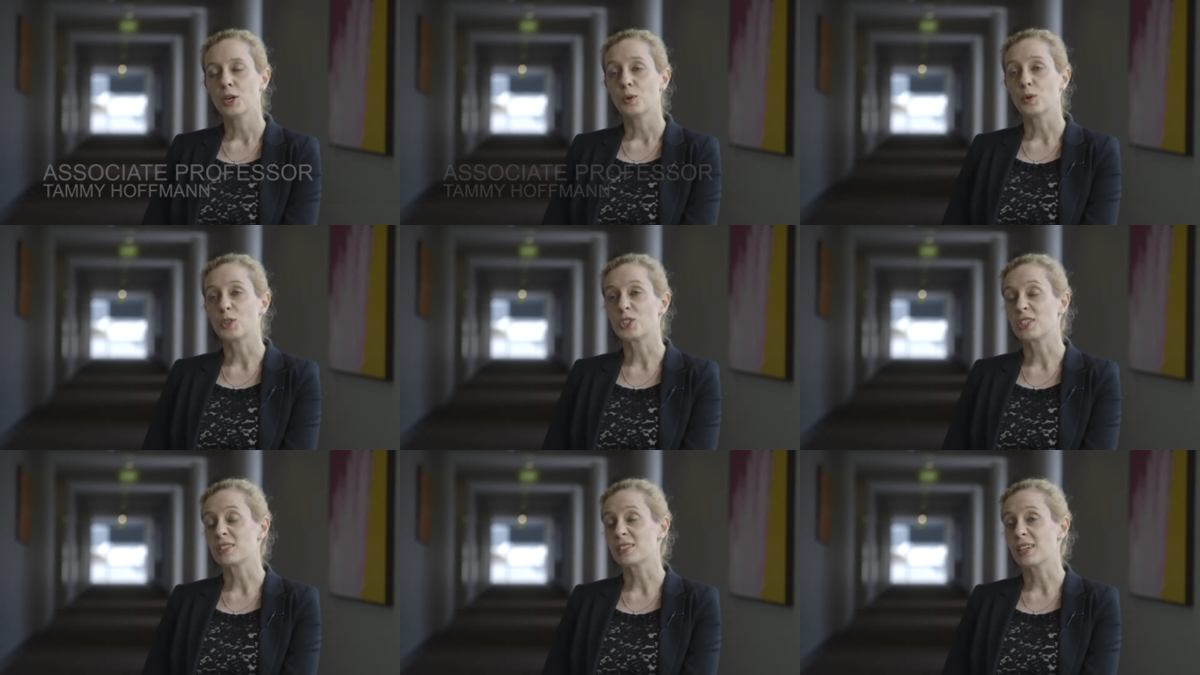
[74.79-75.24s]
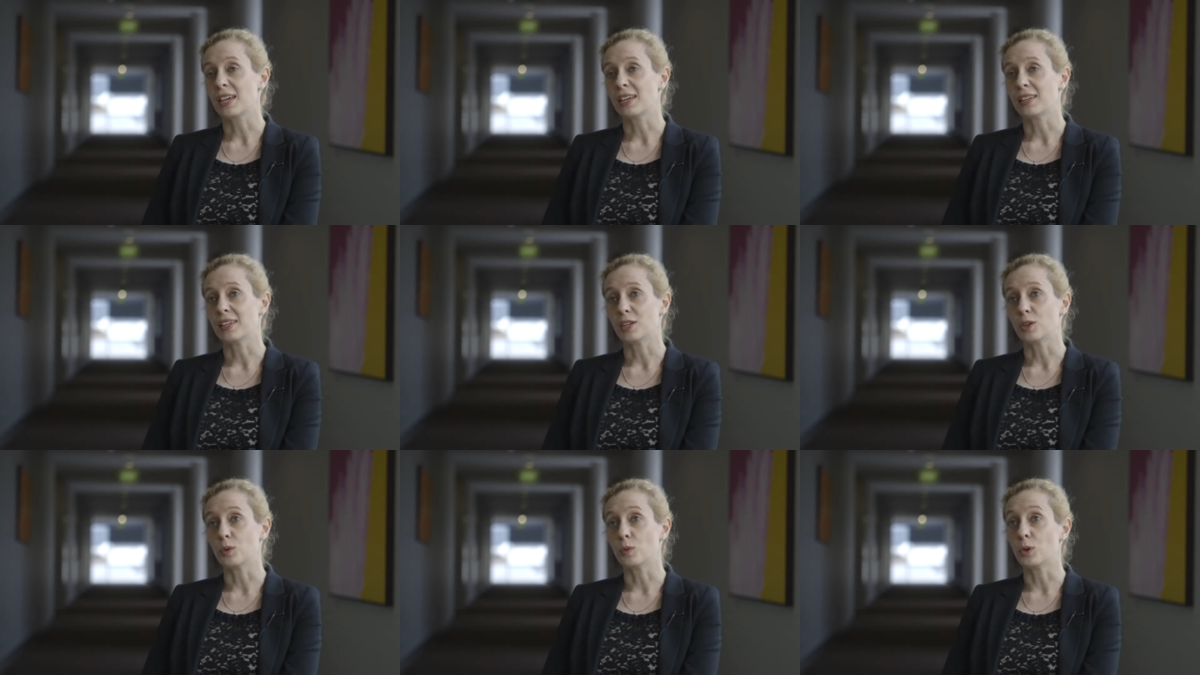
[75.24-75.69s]
which is
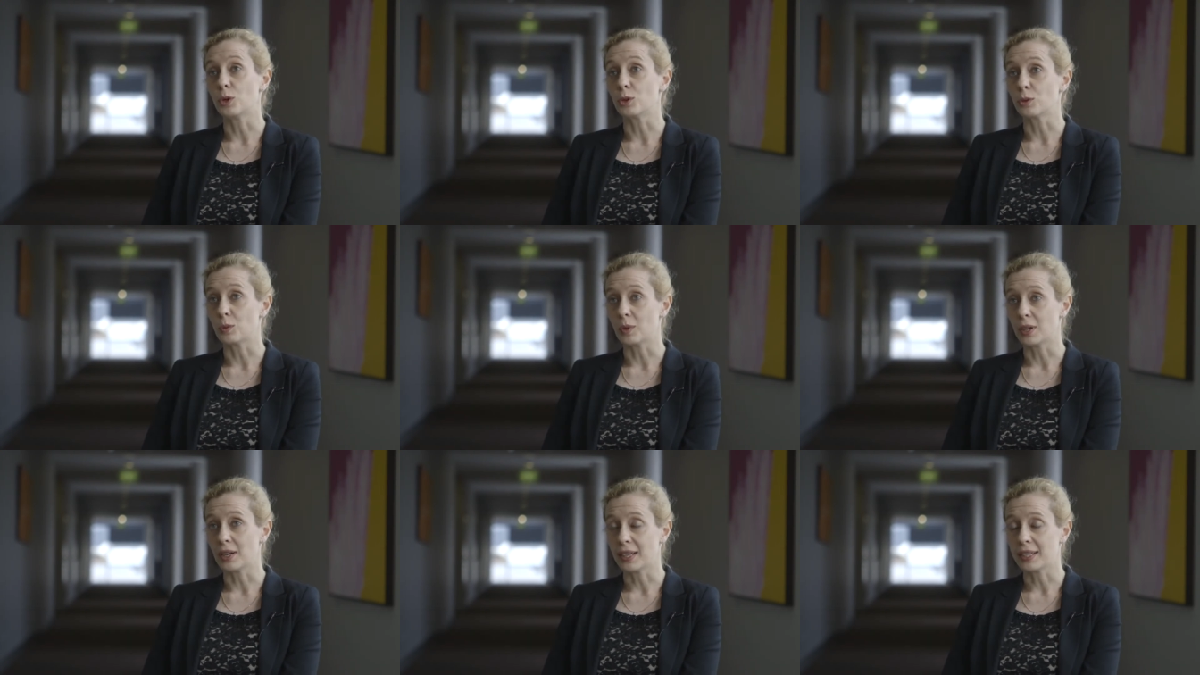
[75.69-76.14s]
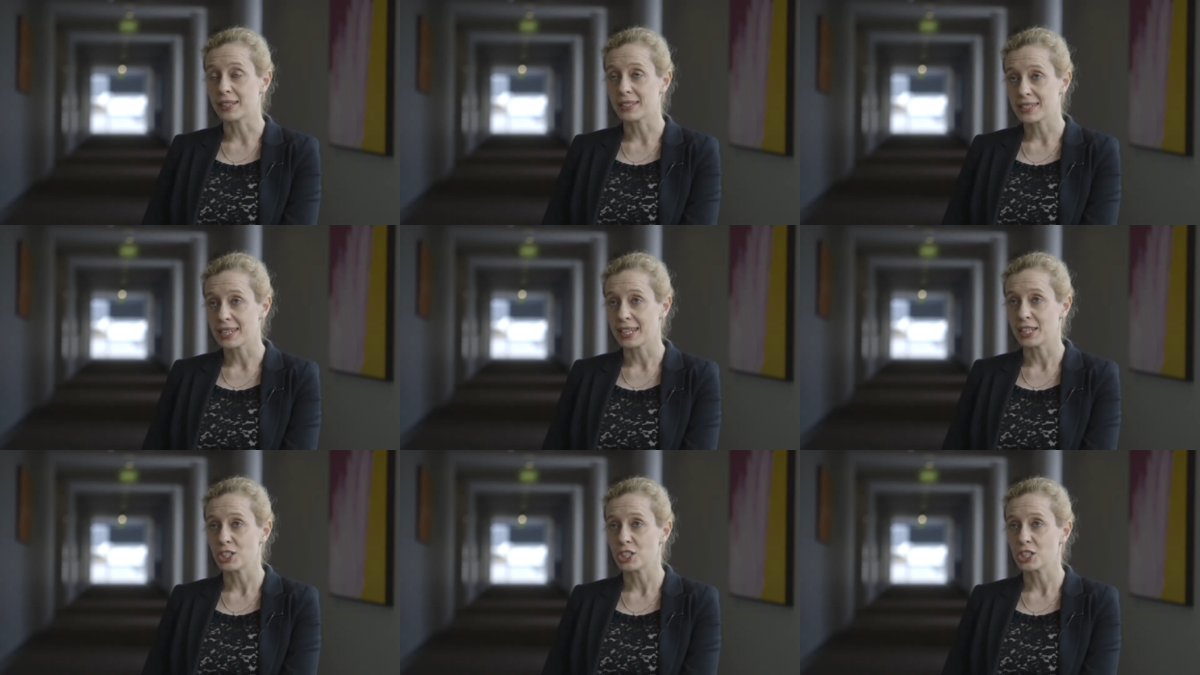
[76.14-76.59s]
gaining worldwide
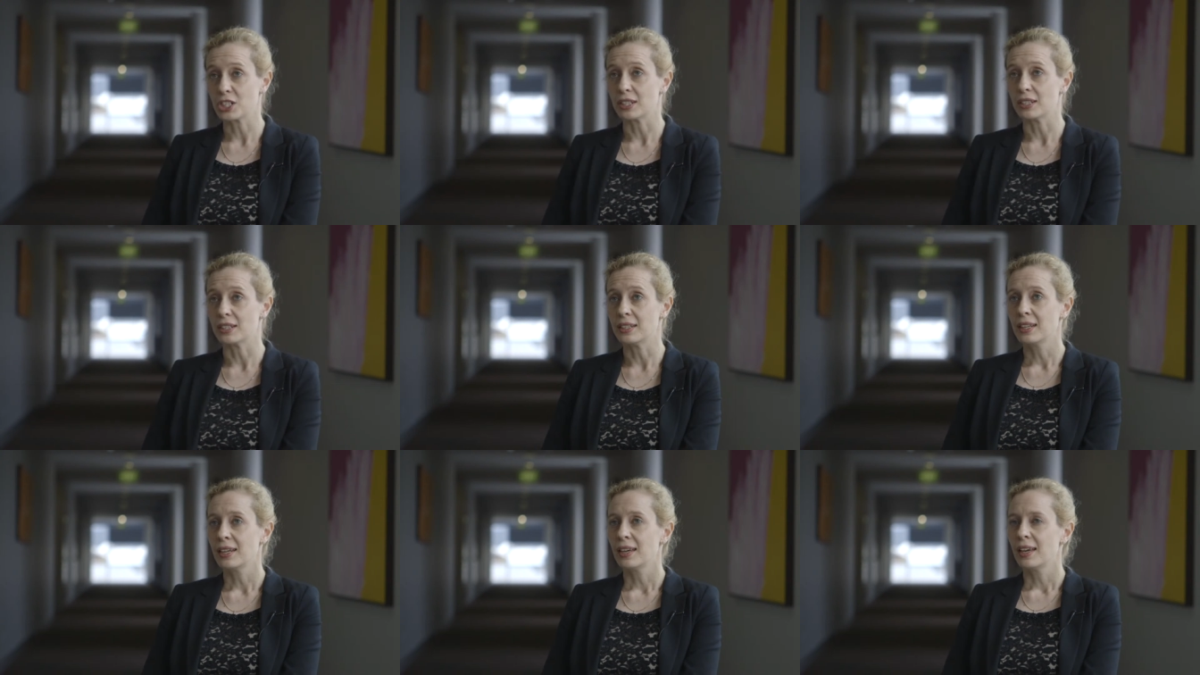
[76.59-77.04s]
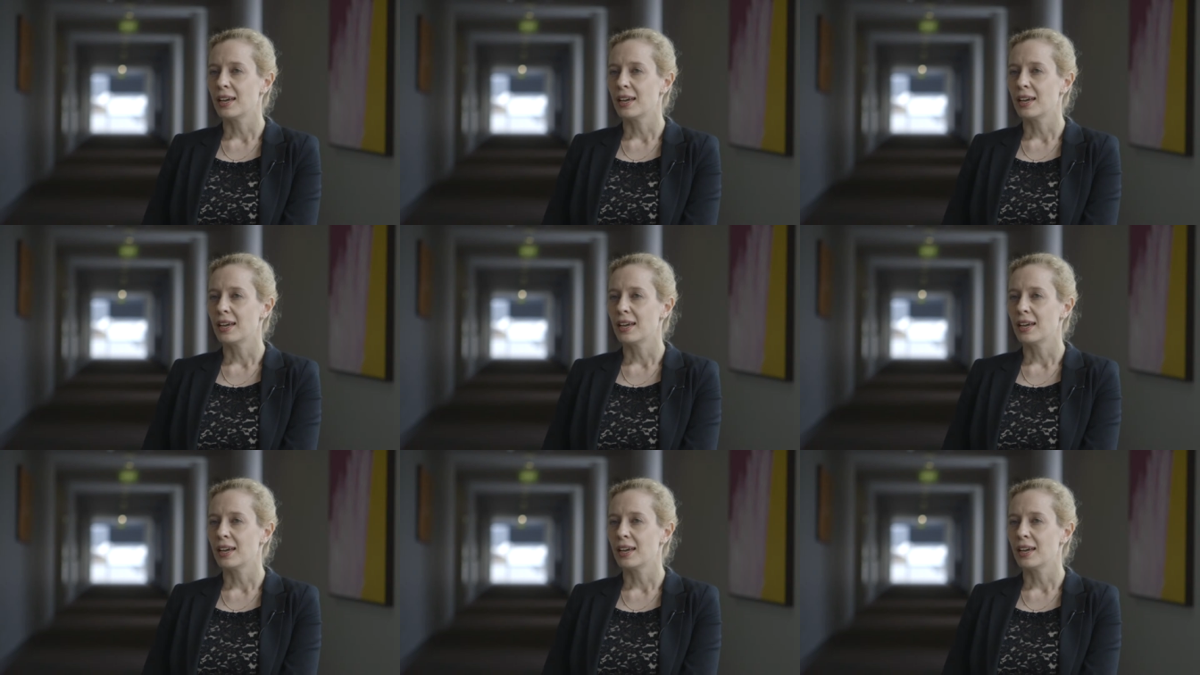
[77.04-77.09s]
attention.